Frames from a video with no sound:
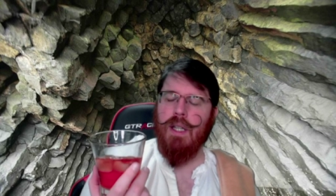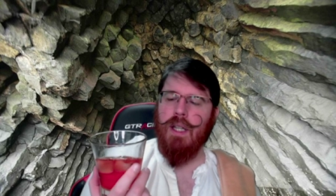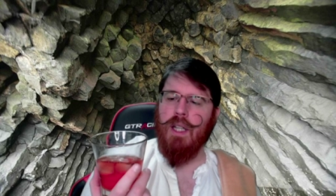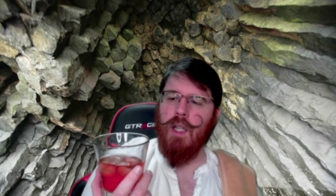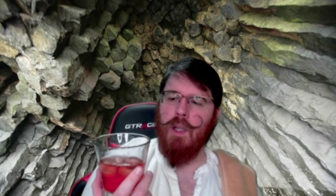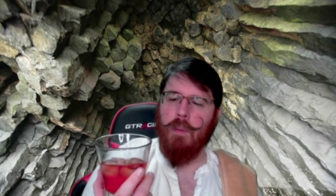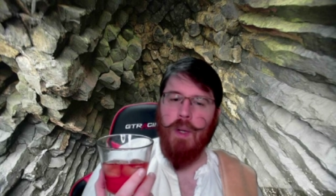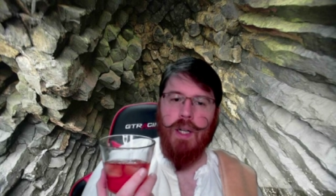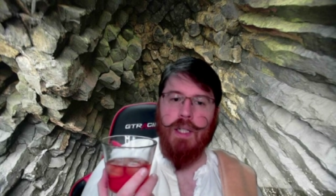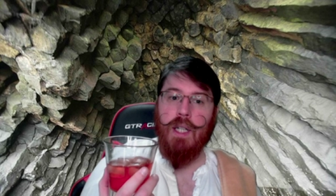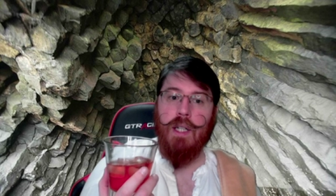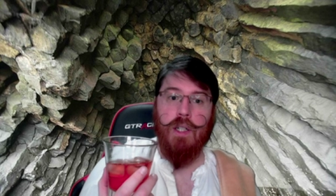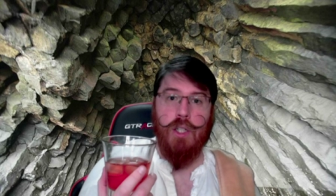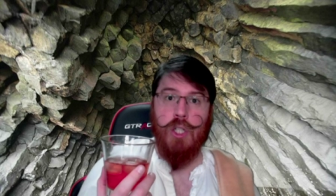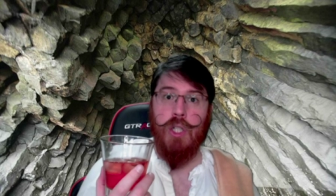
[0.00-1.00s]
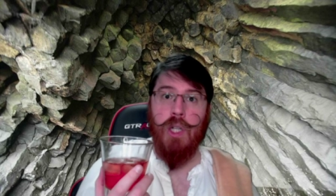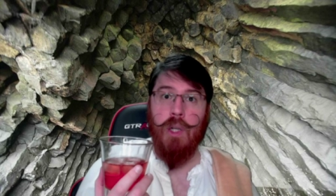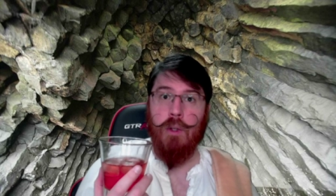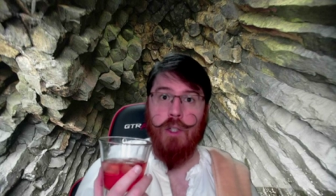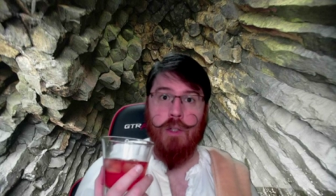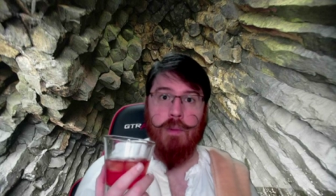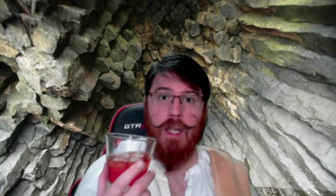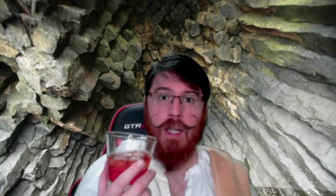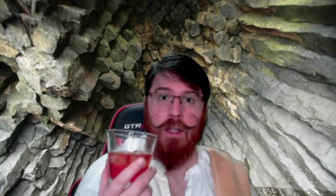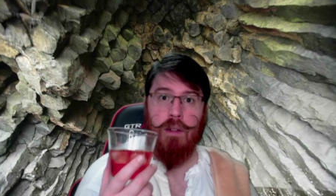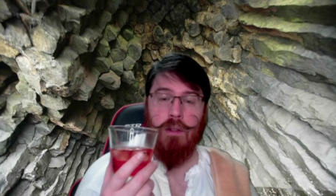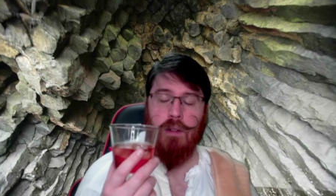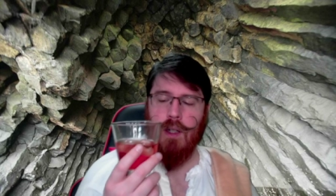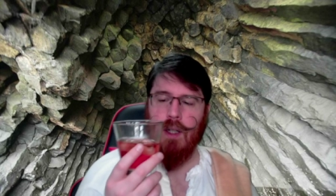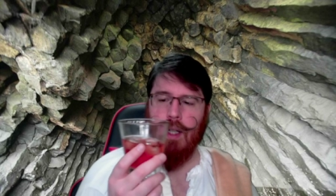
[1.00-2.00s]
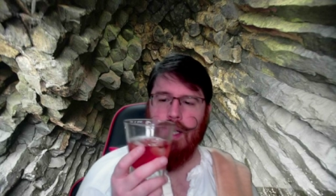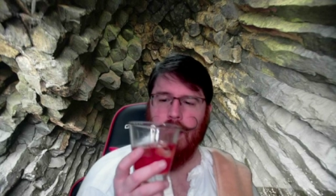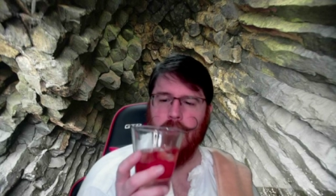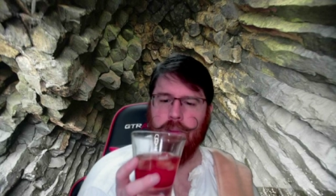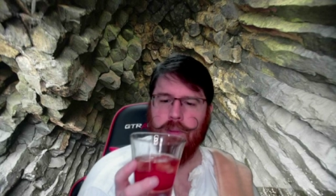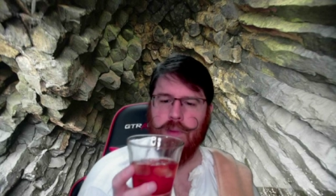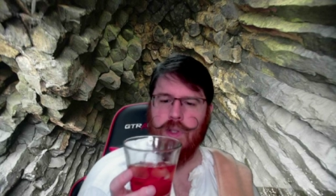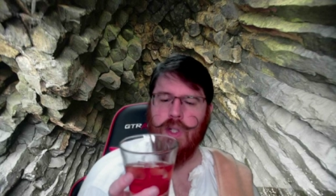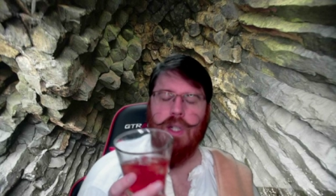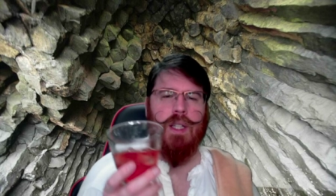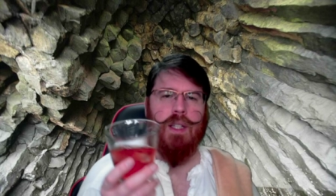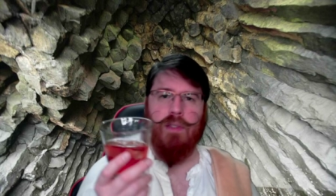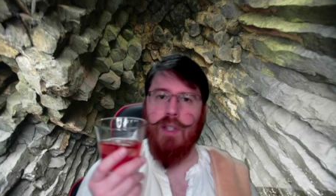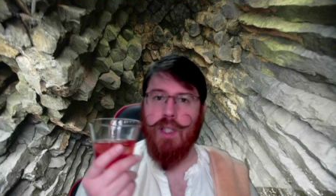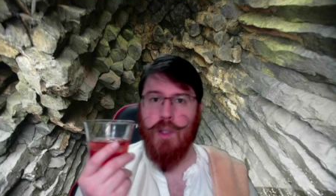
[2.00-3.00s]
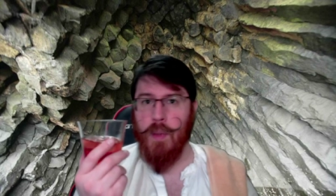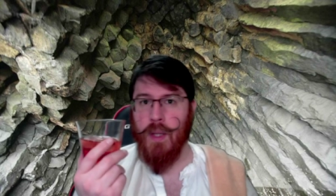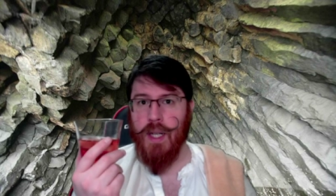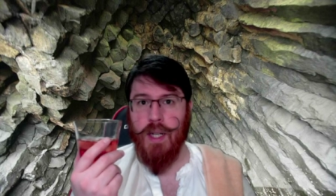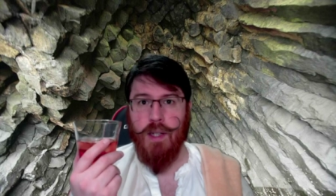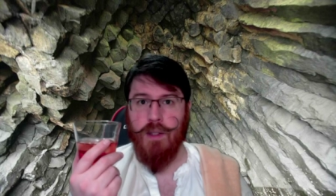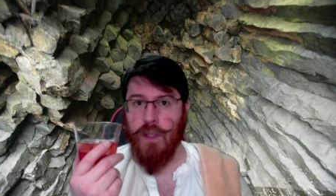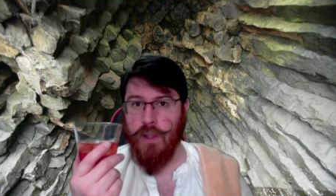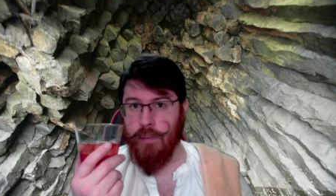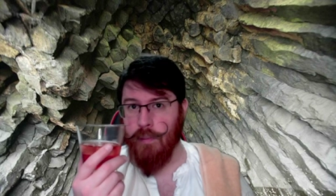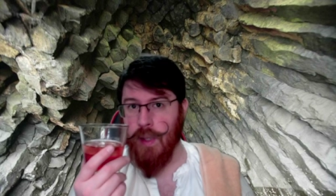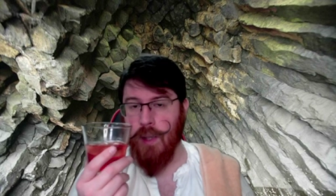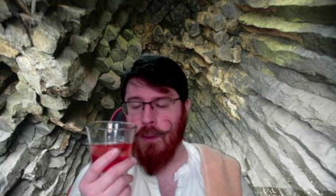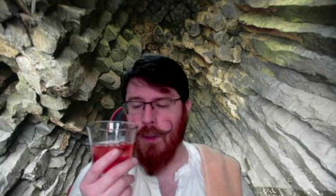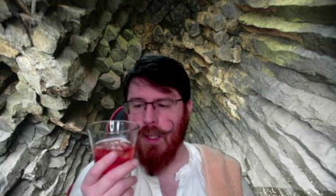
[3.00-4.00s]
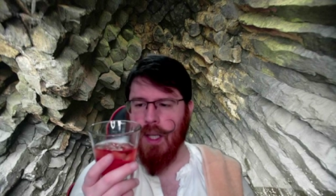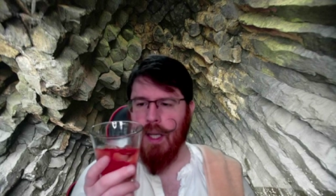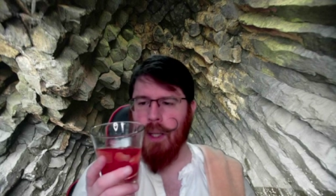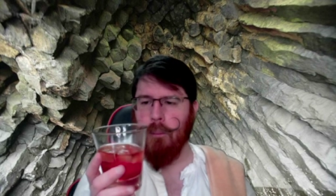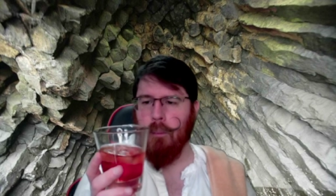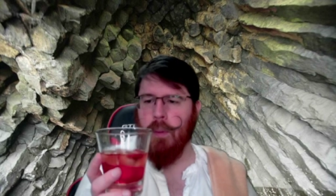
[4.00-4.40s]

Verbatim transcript: Uh, the bartender should know what you mean. Um, certainly, if you explain it, you'll be able to get it.